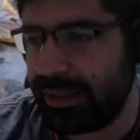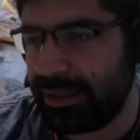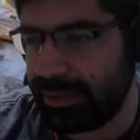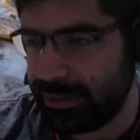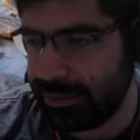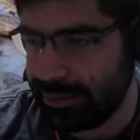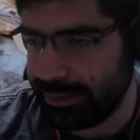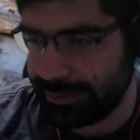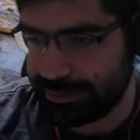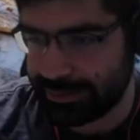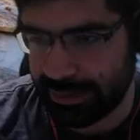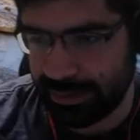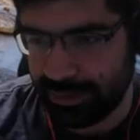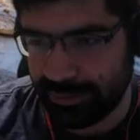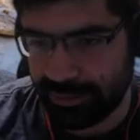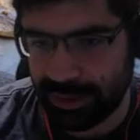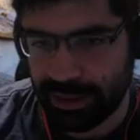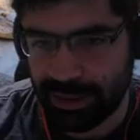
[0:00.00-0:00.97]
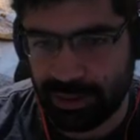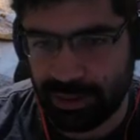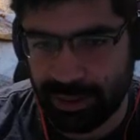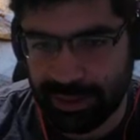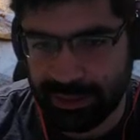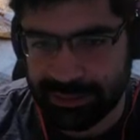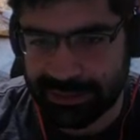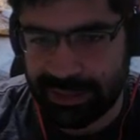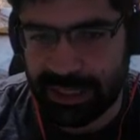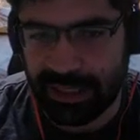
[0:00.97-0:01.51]
the server or
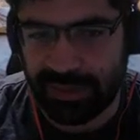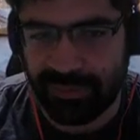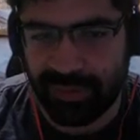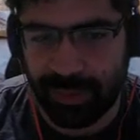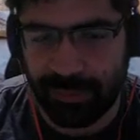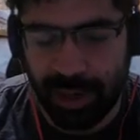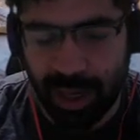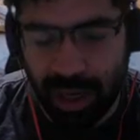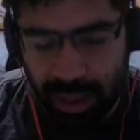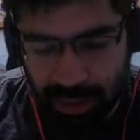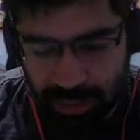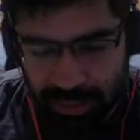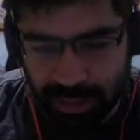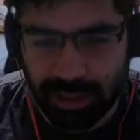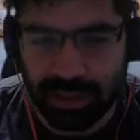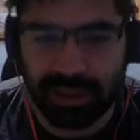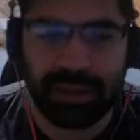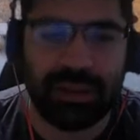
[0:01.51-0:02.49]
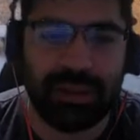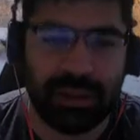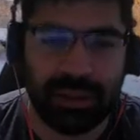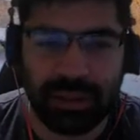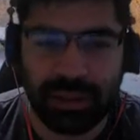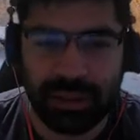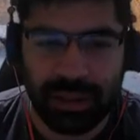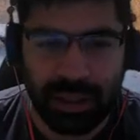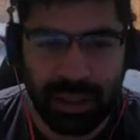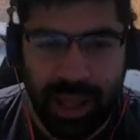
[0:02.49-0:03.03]
inside from other
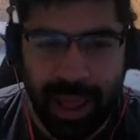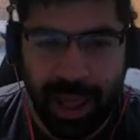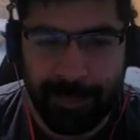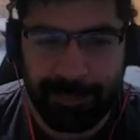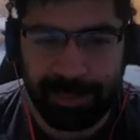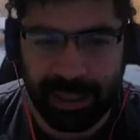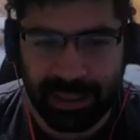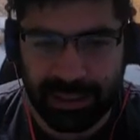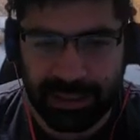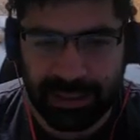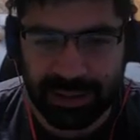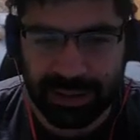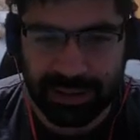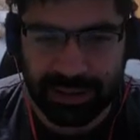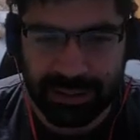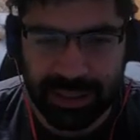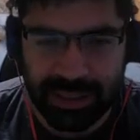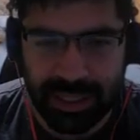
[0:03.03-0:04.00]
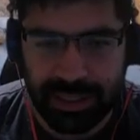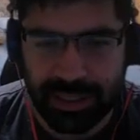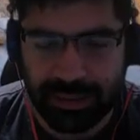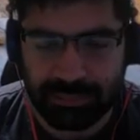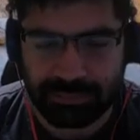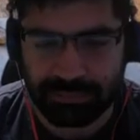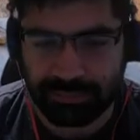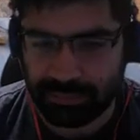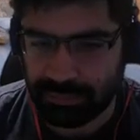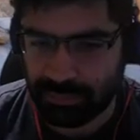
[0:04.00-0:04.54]
applications like
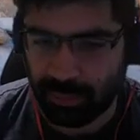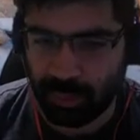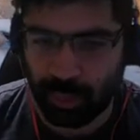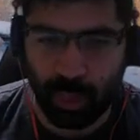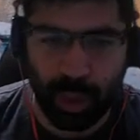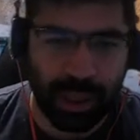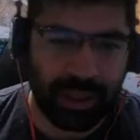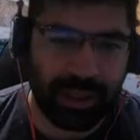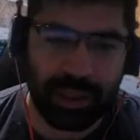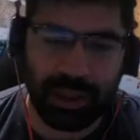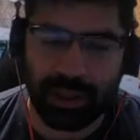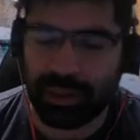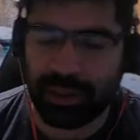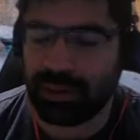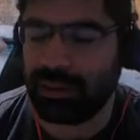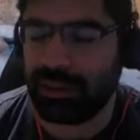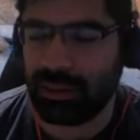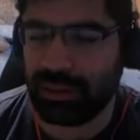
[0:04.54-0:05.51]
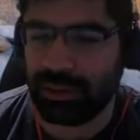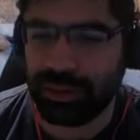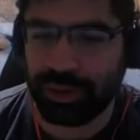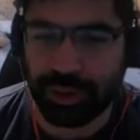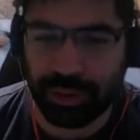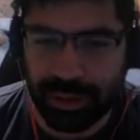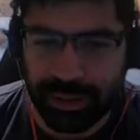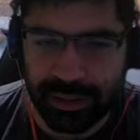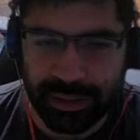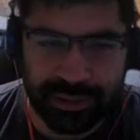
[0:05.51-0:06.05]
another
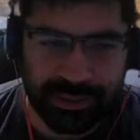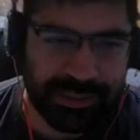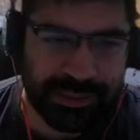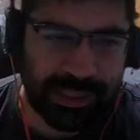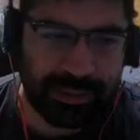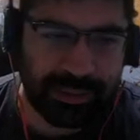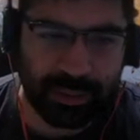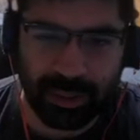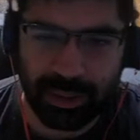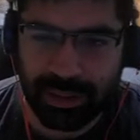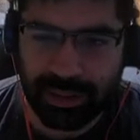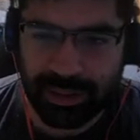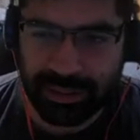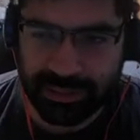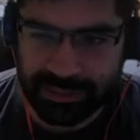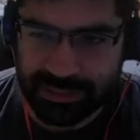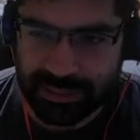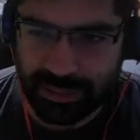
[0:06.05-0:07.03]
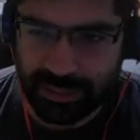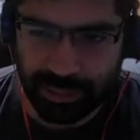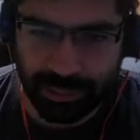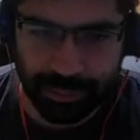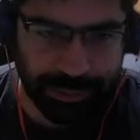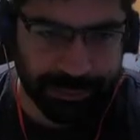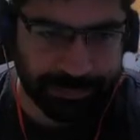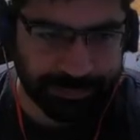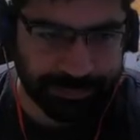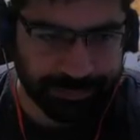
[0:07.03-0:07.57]
unit inside Google can still do
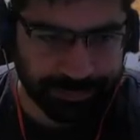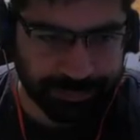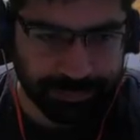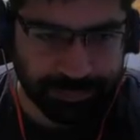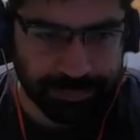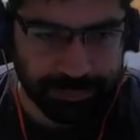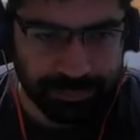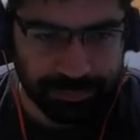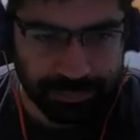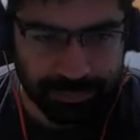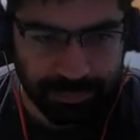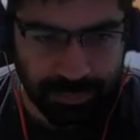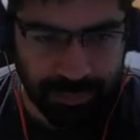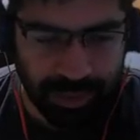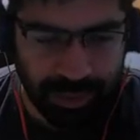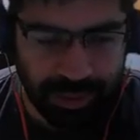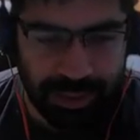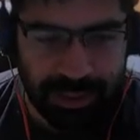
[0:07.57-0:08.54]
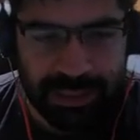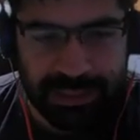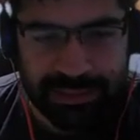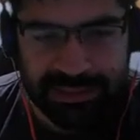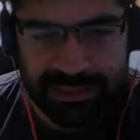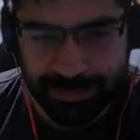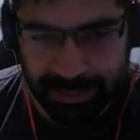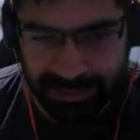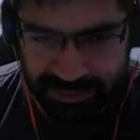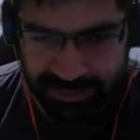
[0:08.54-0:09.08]
it. A
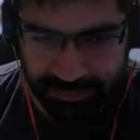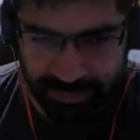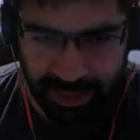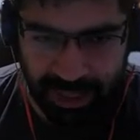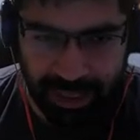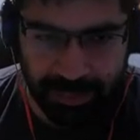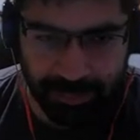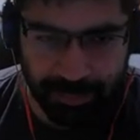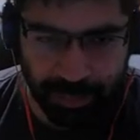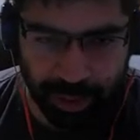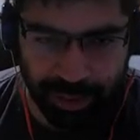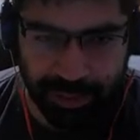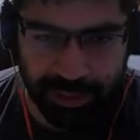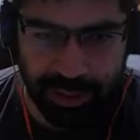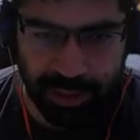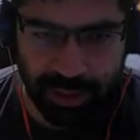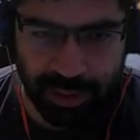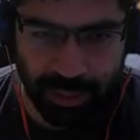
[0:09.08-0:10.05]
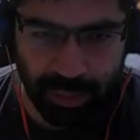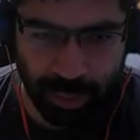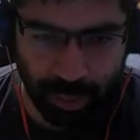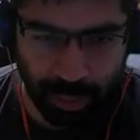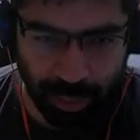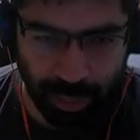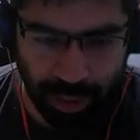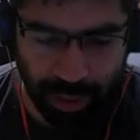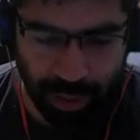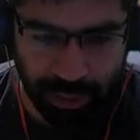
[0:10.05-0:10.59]
specific endpoint
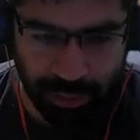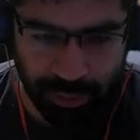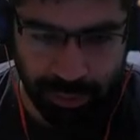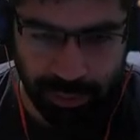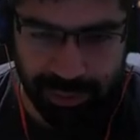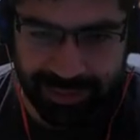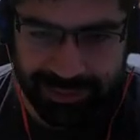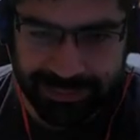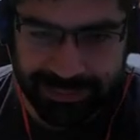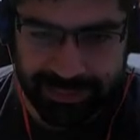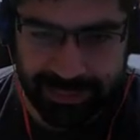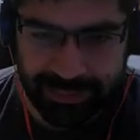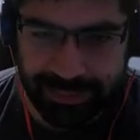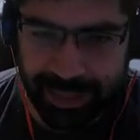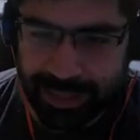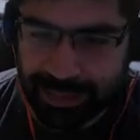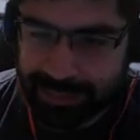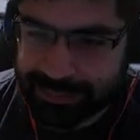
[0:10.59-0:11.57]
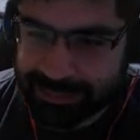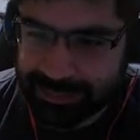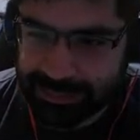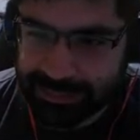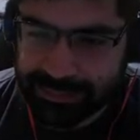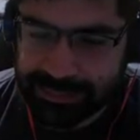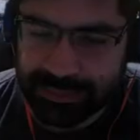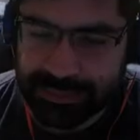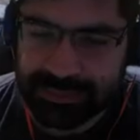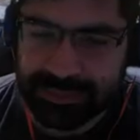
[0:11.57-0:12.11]
to restrict
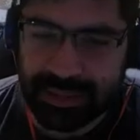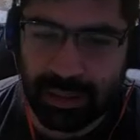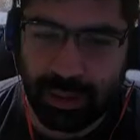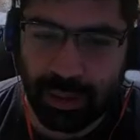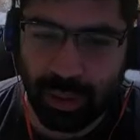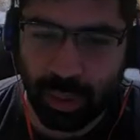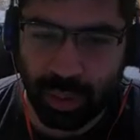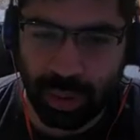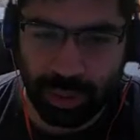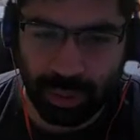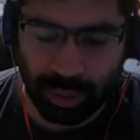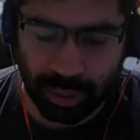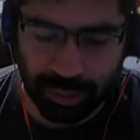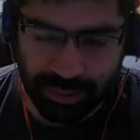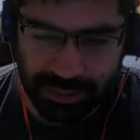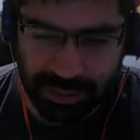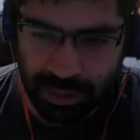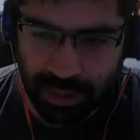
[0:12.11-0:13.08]
access is the local host,